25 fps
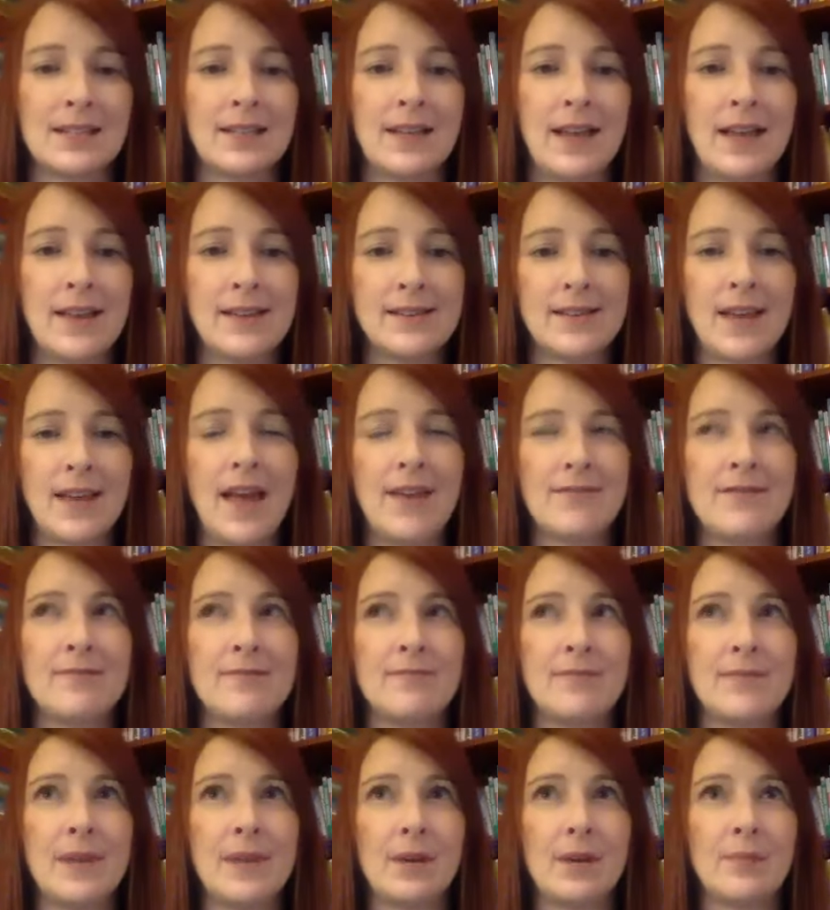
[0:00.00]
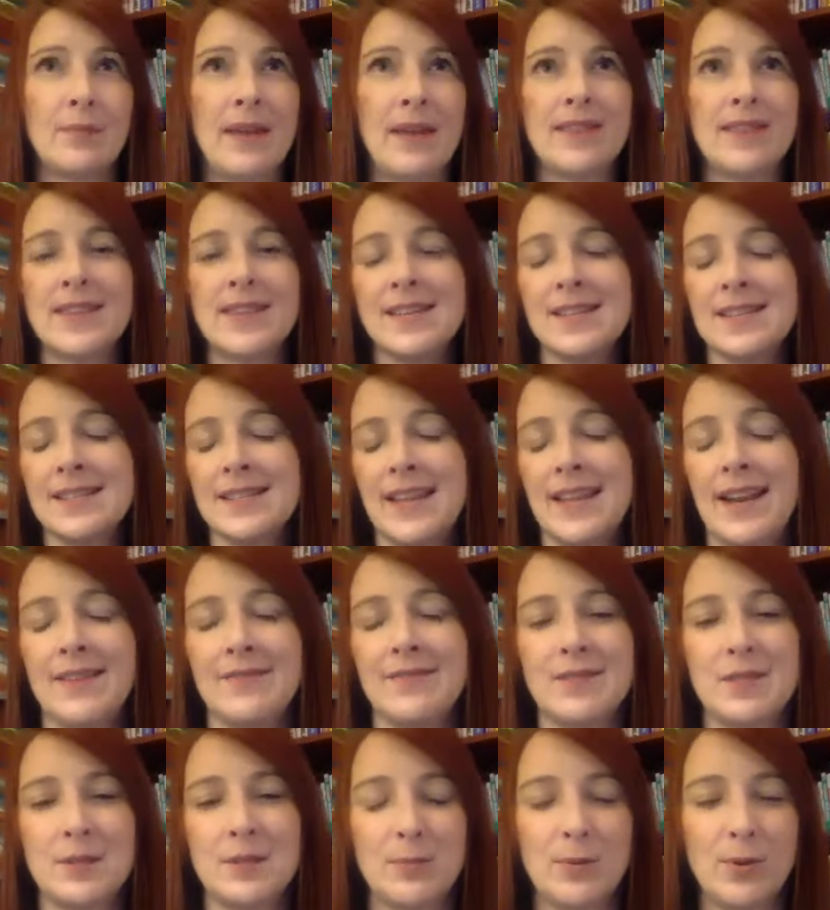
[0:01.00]
Has have there been things that have
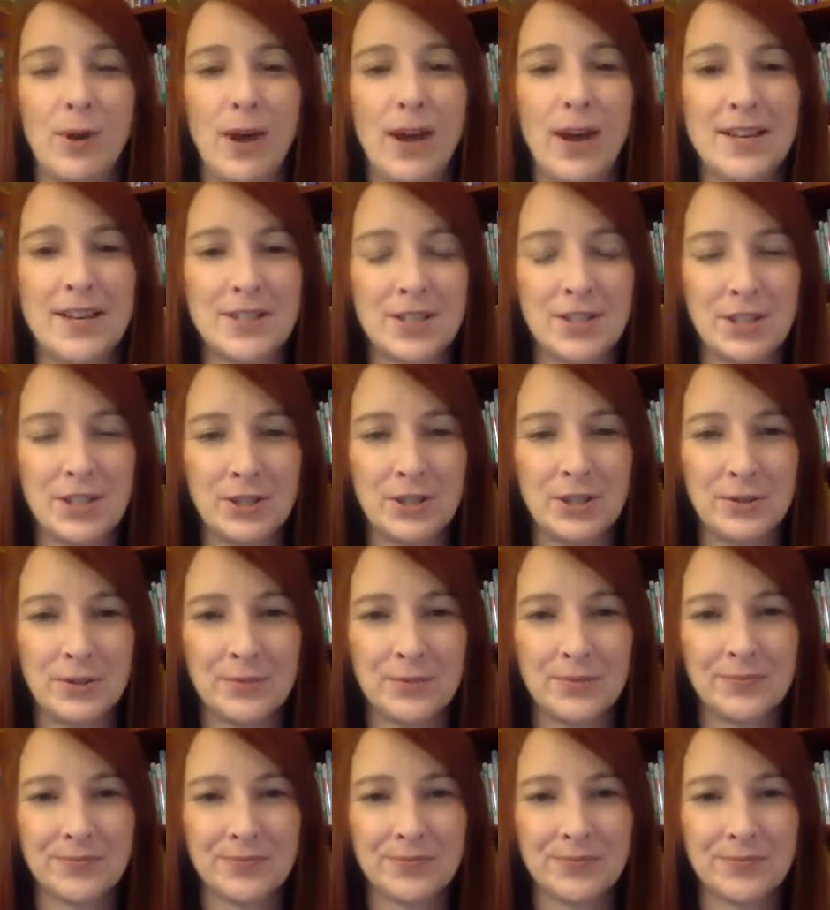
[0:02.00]
surprised you?